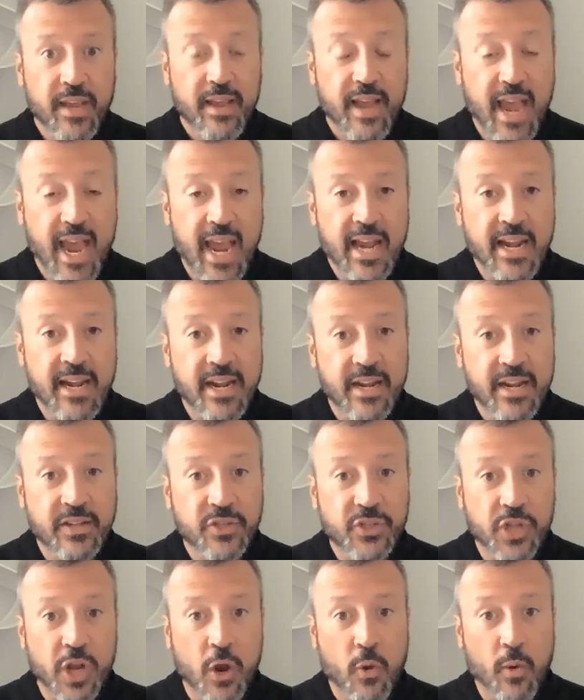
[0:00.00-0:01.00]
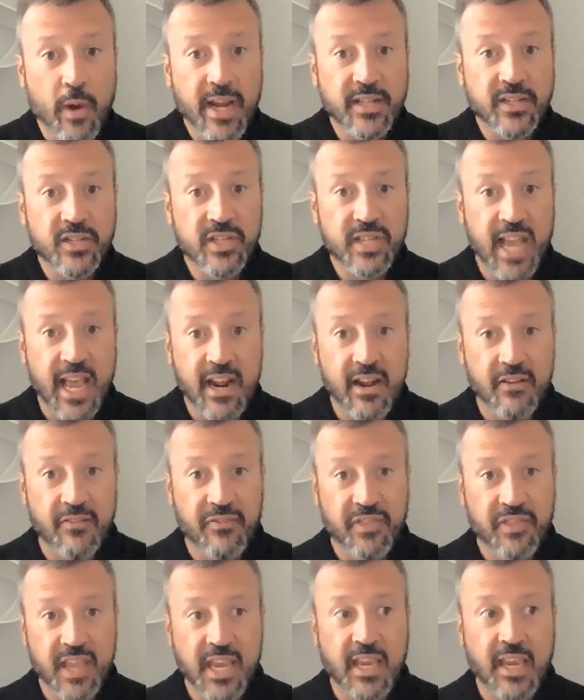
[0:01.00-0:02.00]
And so instead
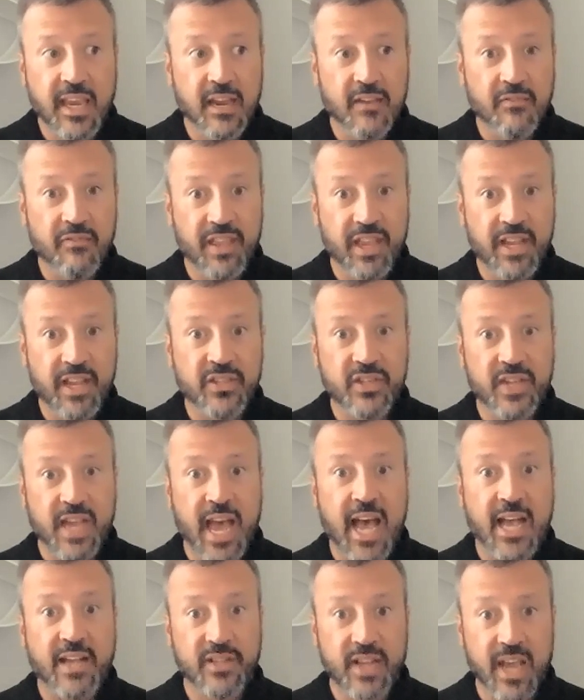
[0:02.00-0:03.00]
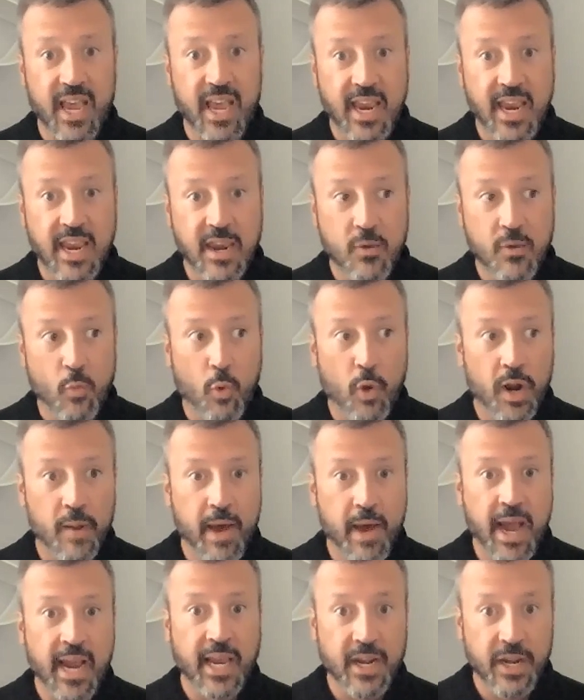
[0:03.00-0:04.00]
of thinking of this as what am
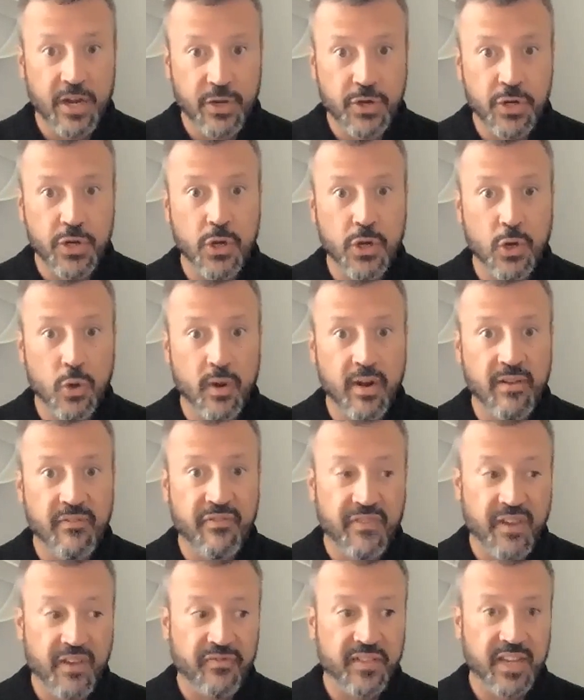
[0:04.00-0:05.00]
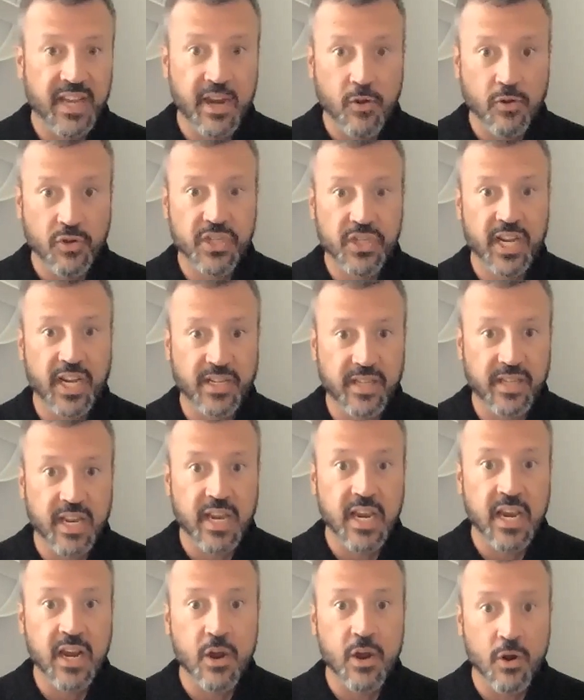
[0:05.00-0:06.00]
I going to do in 50 or 60
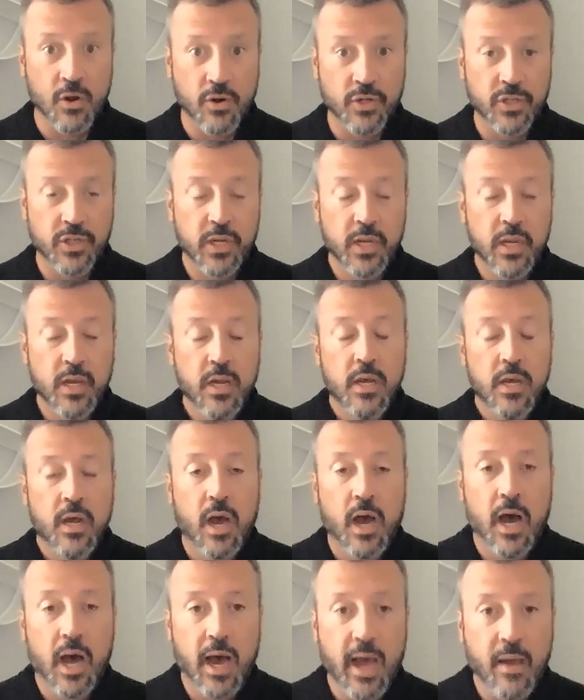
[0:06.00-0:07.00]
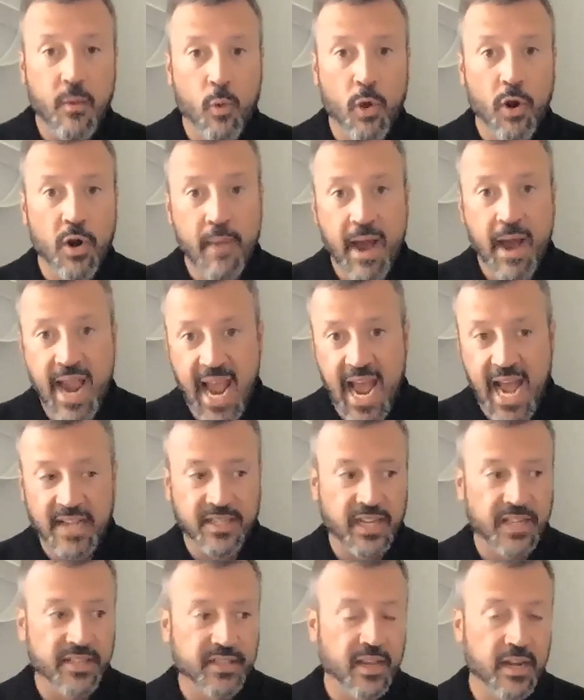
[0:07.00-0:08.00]
years? And what are my
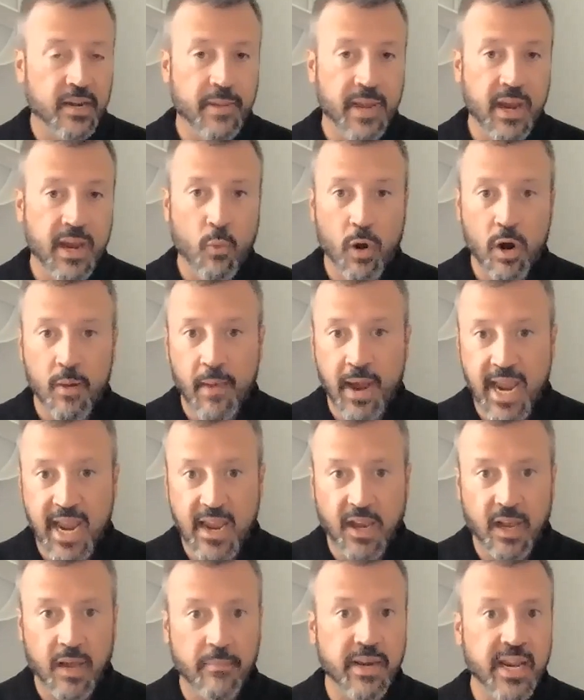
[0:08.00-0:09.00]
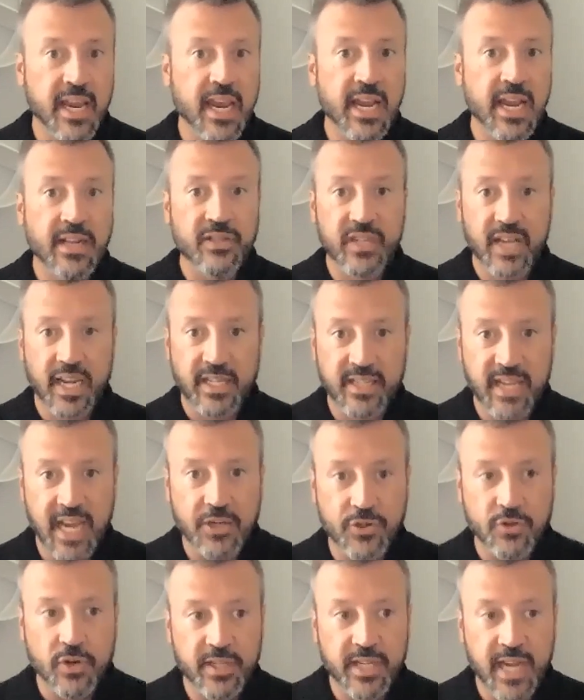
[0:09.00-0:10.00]
assets going to be? What are my income needs, et
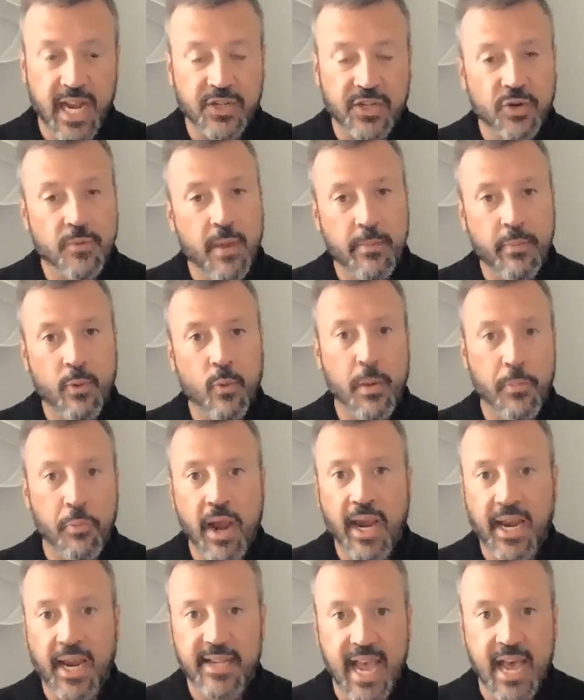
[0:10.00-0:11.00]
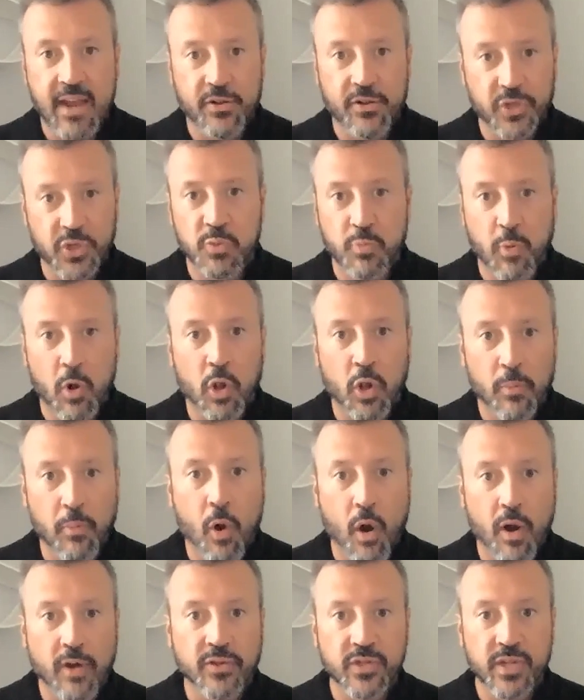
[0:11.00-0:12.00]
cetera, et cetera? Maybe we break it down into smaller
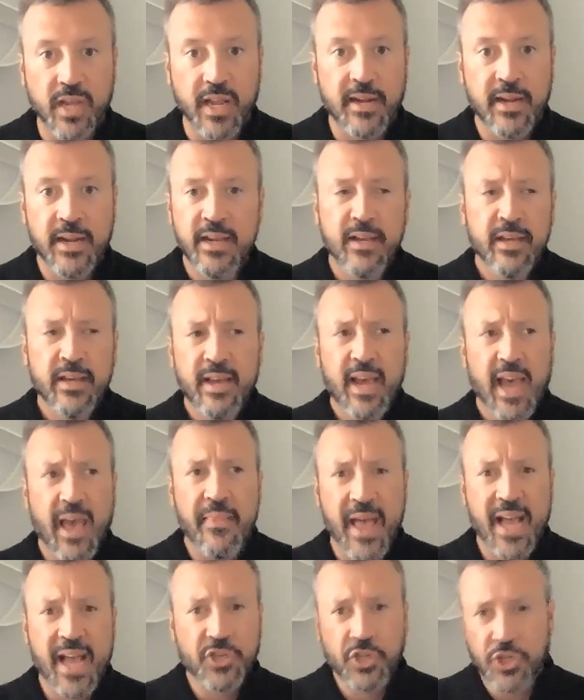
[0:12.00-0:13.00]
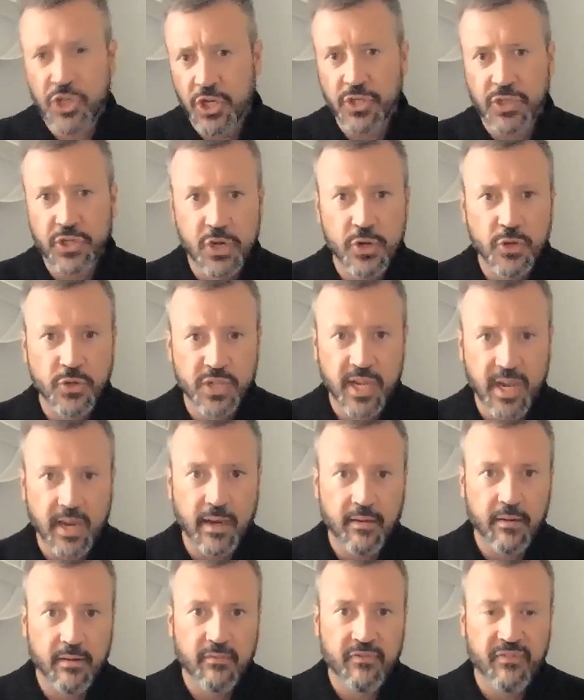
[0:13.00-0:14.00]
parts. And that's just
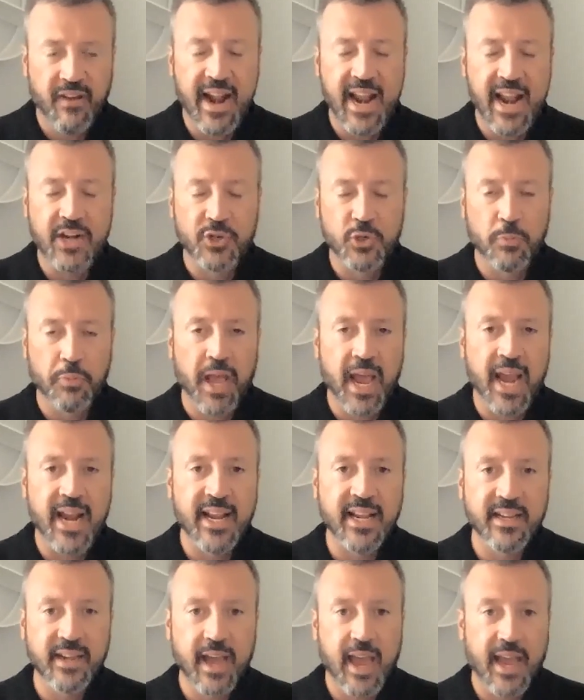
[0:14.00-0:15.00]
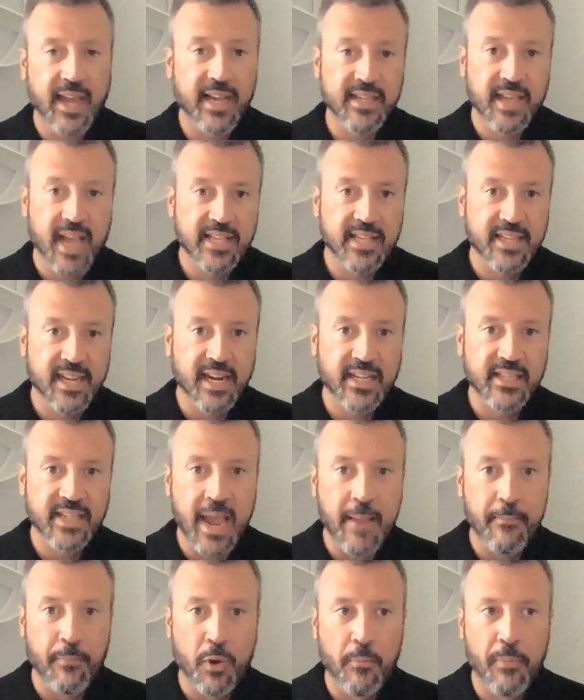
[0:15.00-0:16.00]
using financial planning as an
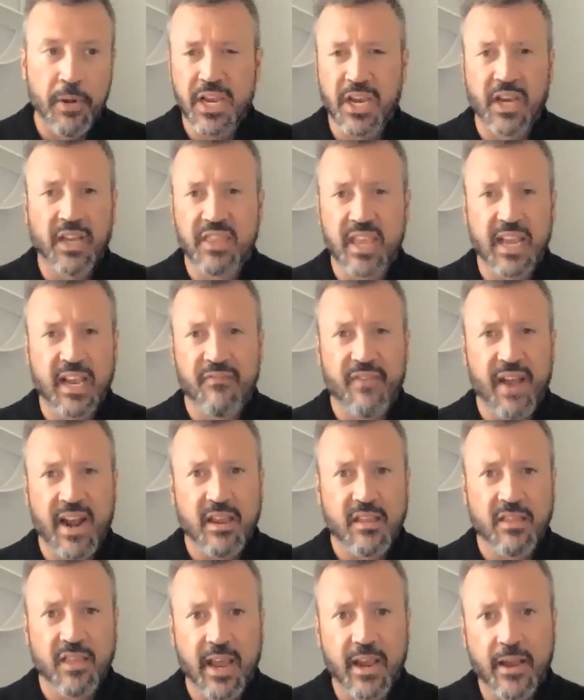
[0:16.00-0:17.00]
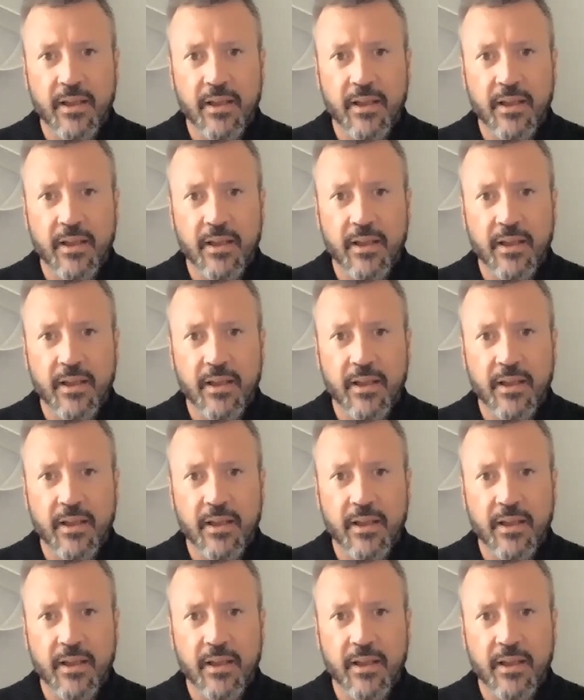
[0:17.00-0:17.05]
example, but you could think of anything.